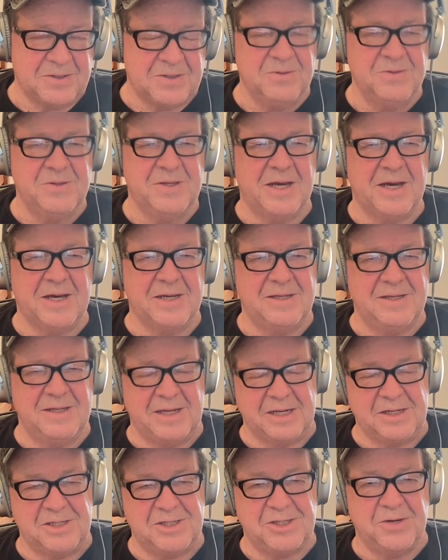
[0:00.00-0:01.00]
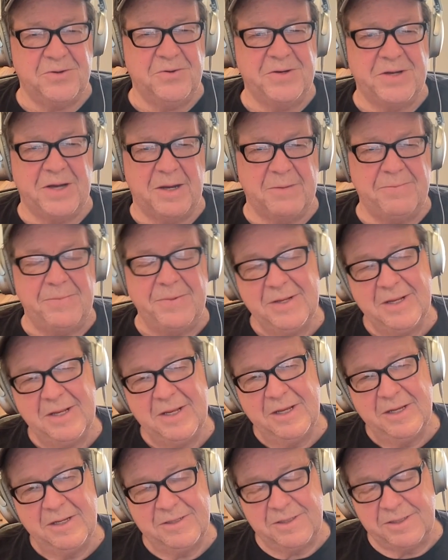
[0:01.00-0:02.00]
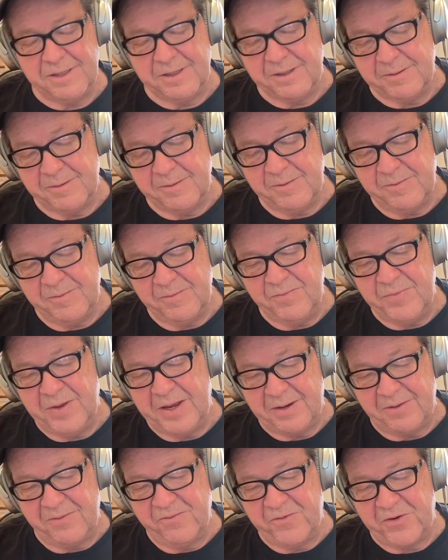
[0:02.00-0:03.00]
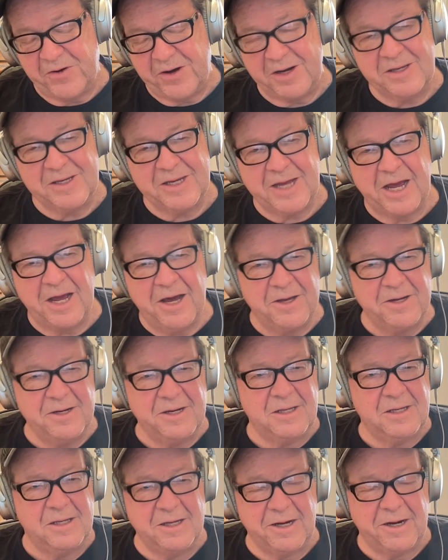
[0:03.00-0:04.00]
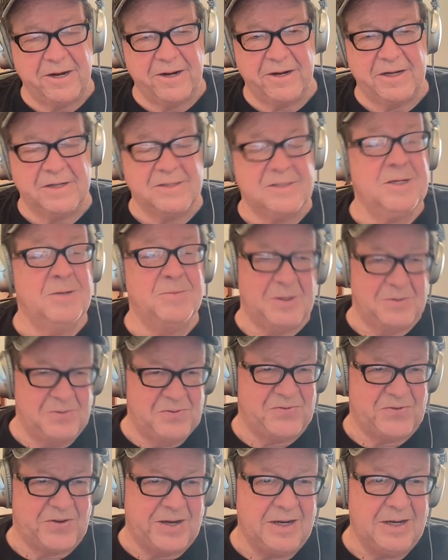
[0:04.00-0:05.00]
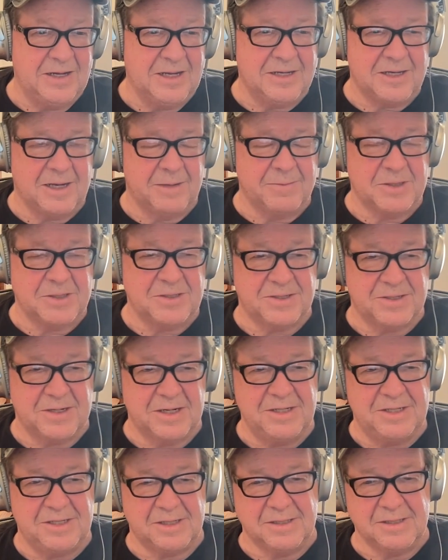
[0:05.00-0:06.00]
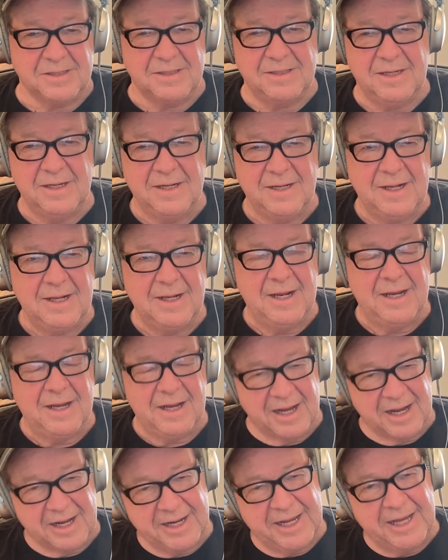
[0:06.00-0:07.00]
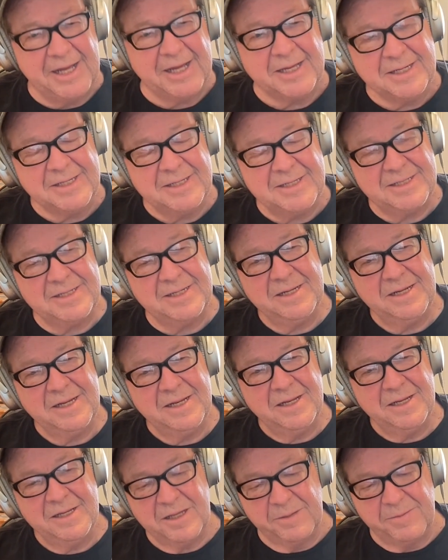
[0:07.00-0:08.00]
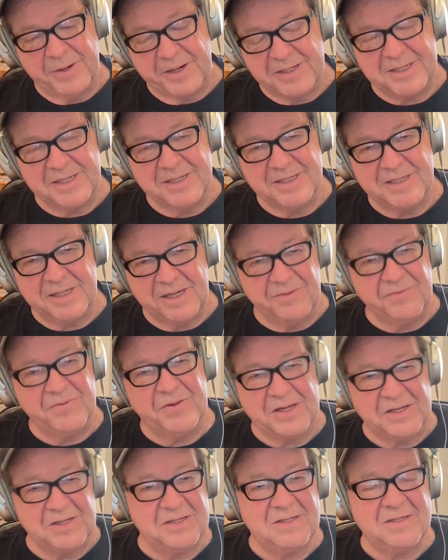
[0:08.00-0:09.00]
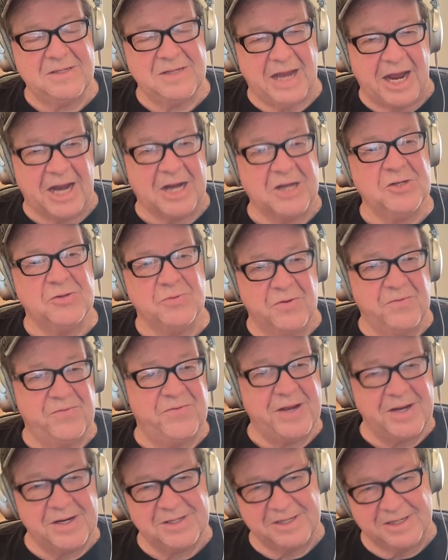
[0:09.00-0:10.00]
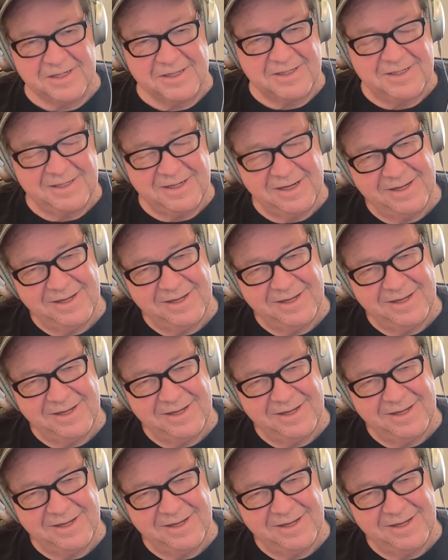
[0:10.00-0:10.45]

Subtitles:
do that. They showed up to make very loud and clear and sometimes violent demonstrations against the presence of these actual fascists,